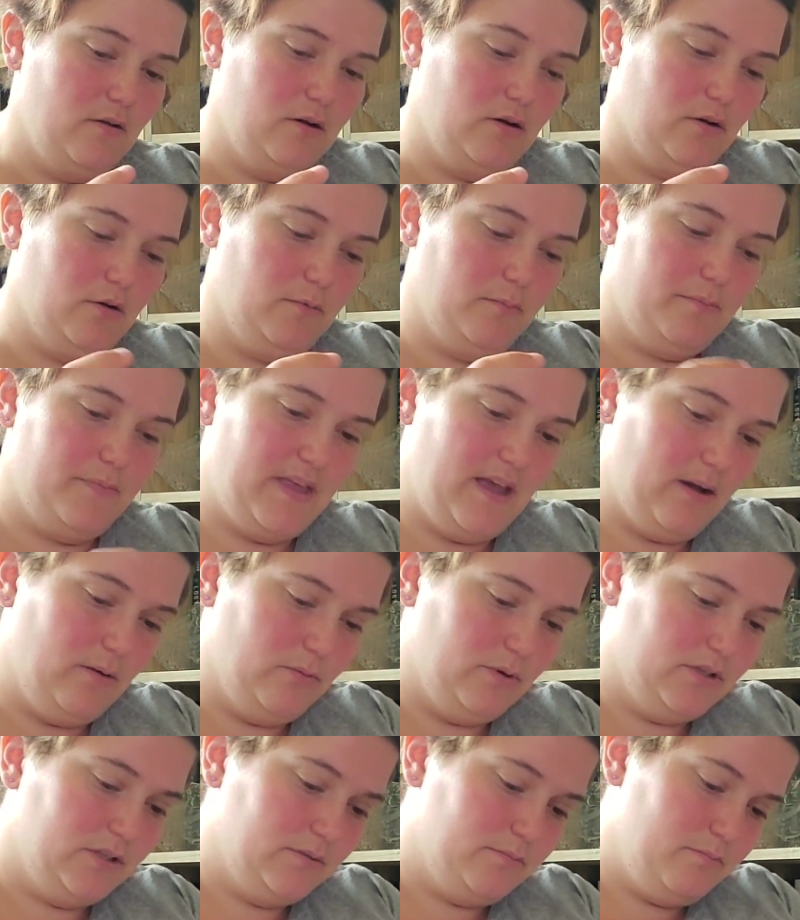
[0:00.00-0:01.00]
Oh, that
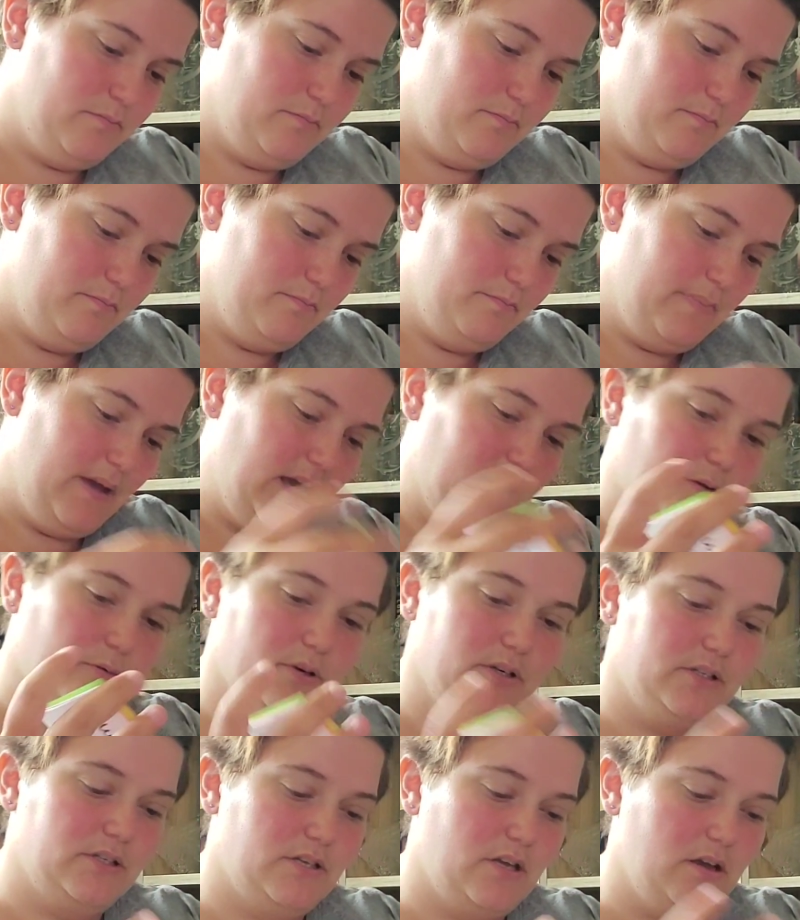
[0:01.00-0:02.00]
one's
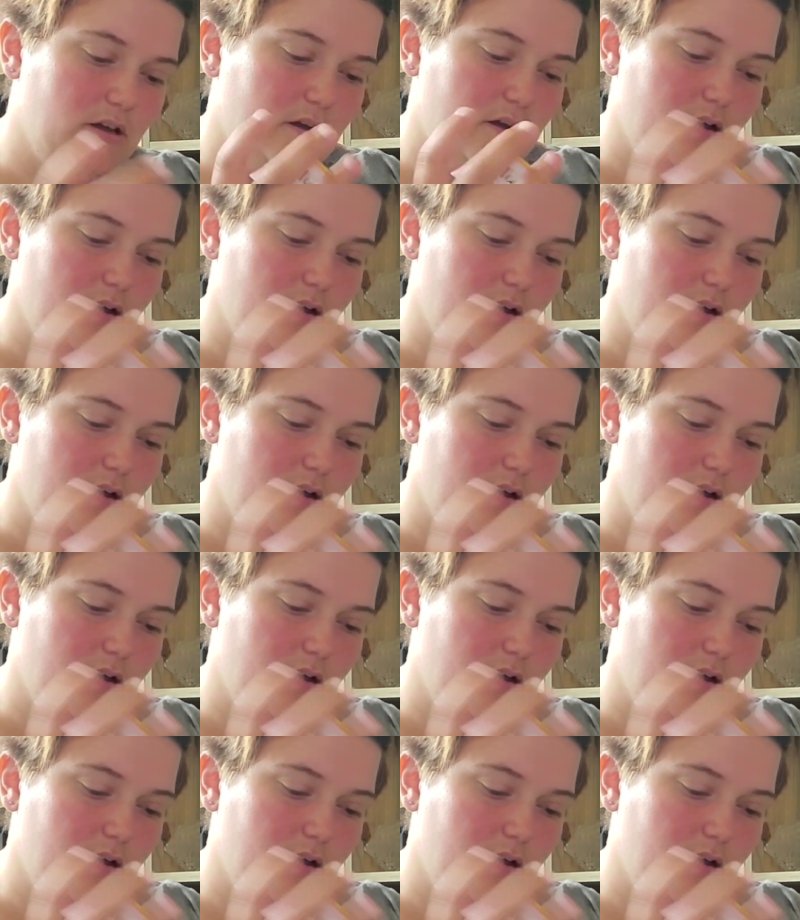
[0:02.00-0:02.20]
backwards.